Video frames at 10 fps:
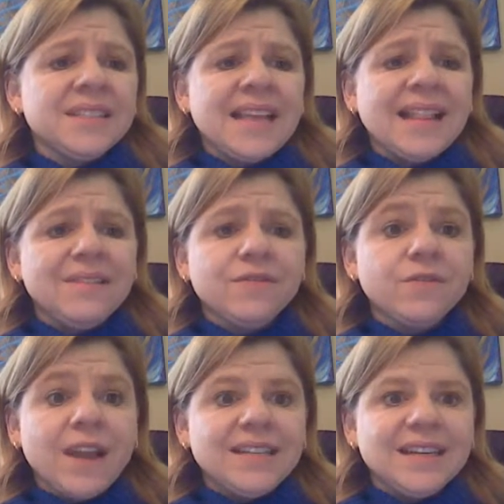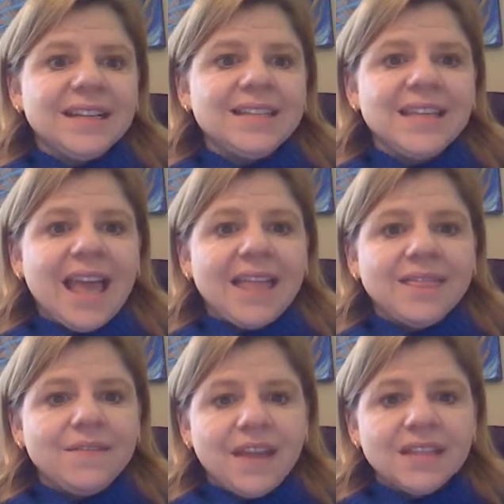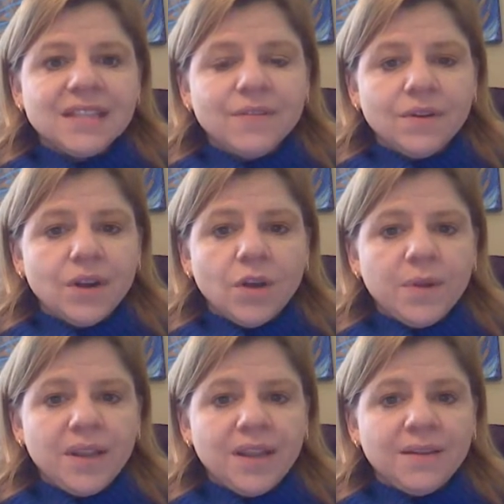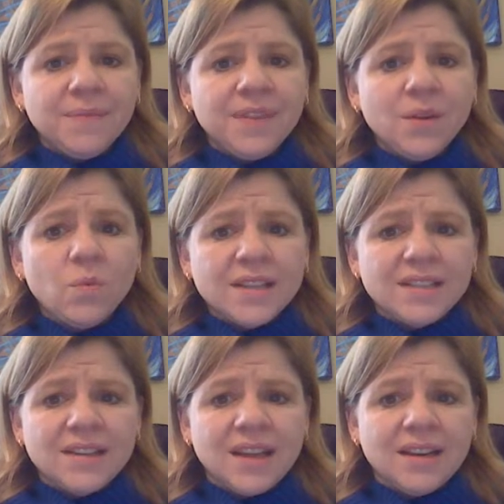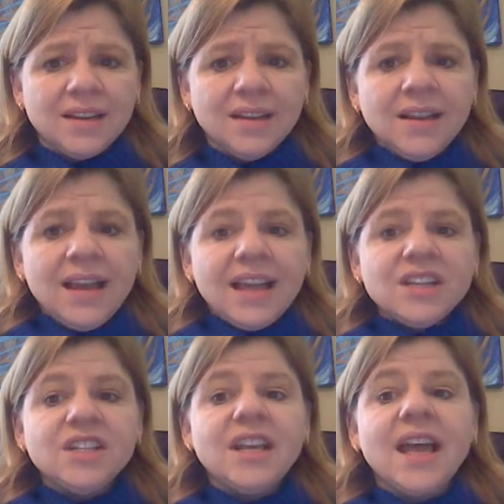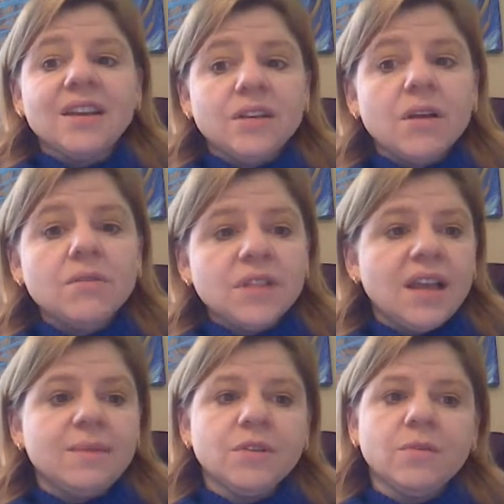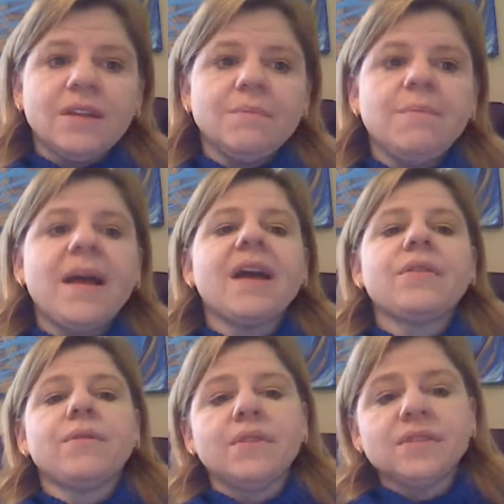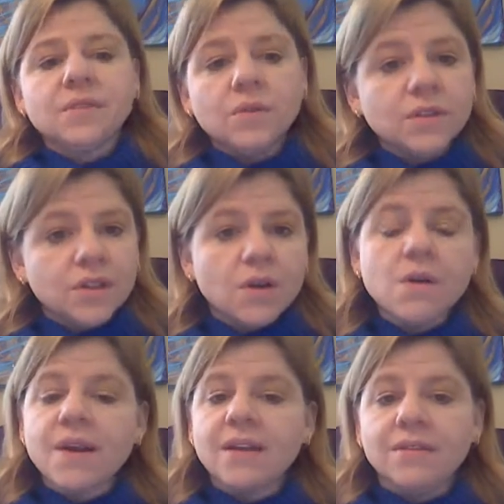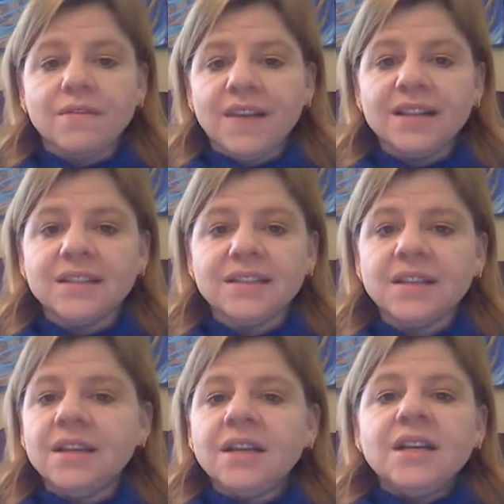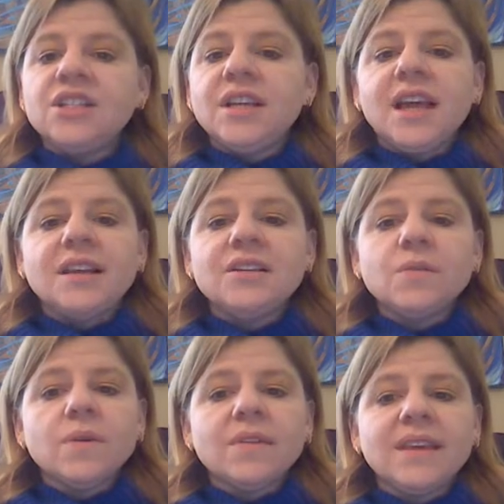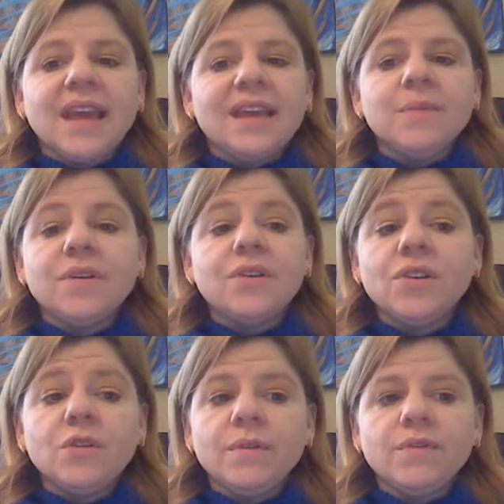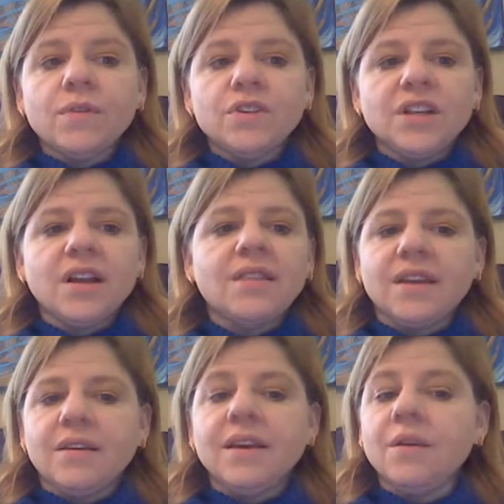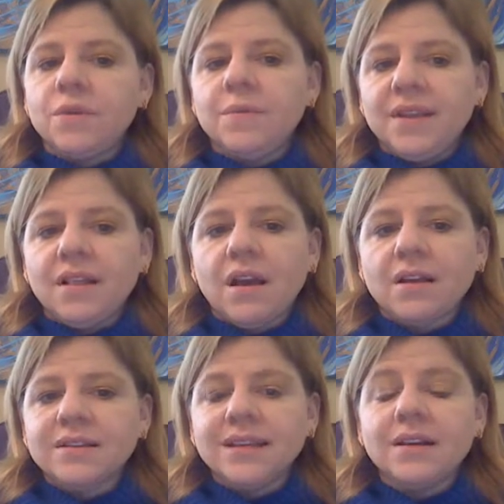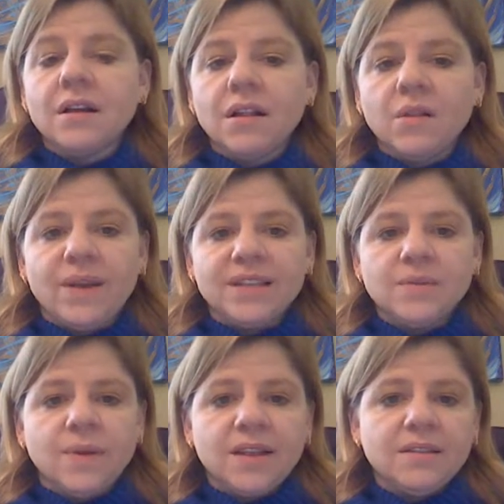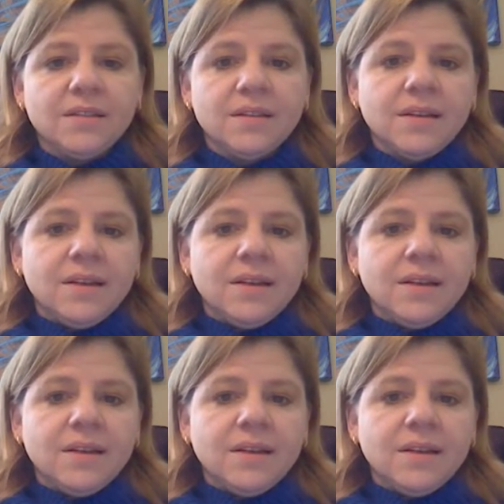Sally frantically scanned the fence for an opening. There was none, and she had no time to run back through the school to go around the fence. She headed toward the gate, but knew before she got there it would be locked. It always was.